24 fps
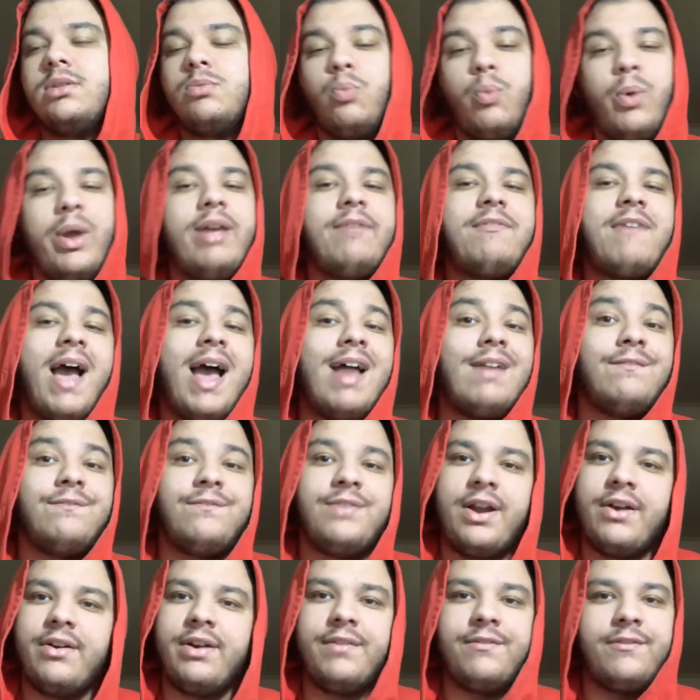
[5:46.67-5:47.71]
We've had
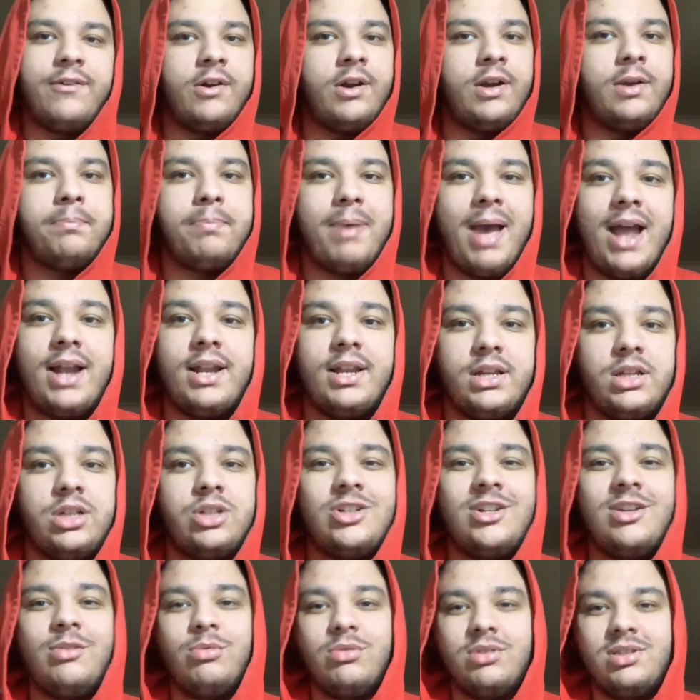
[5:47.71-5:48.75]
very, very bad
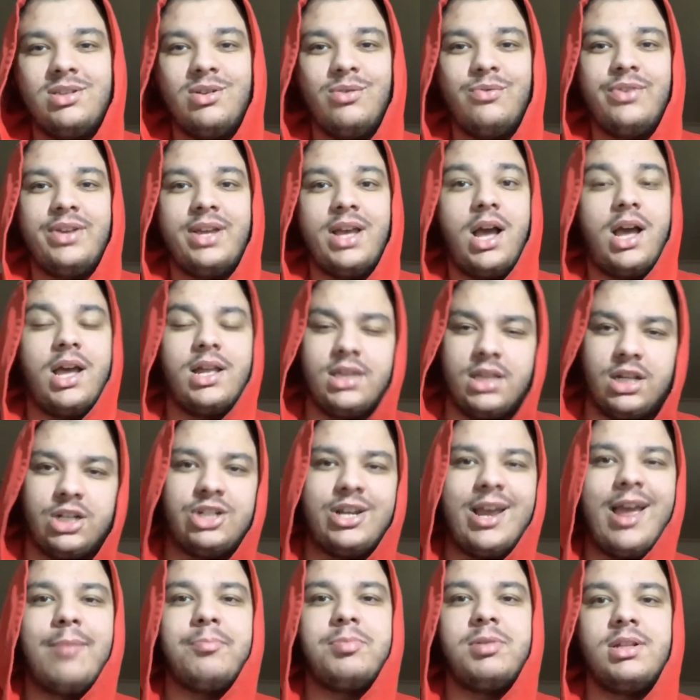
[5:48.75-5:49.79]
history with Sevilla in the
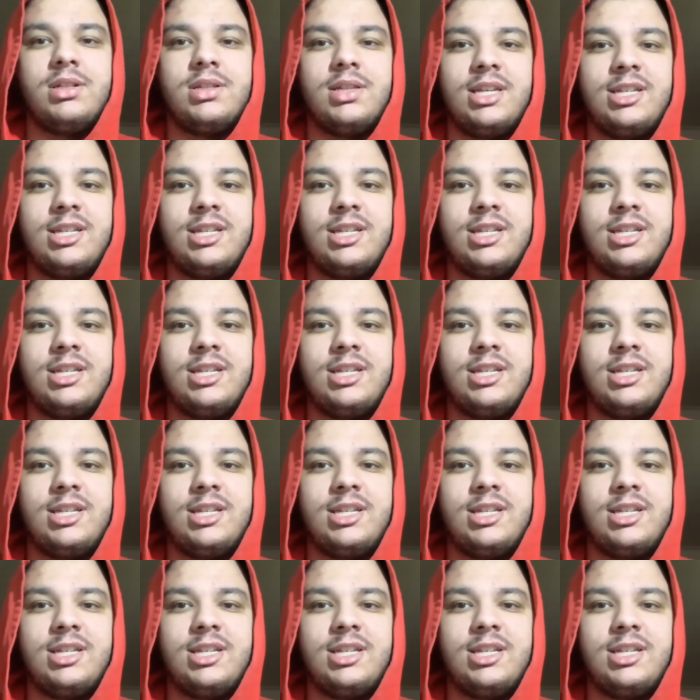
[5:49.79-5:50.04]
Champions League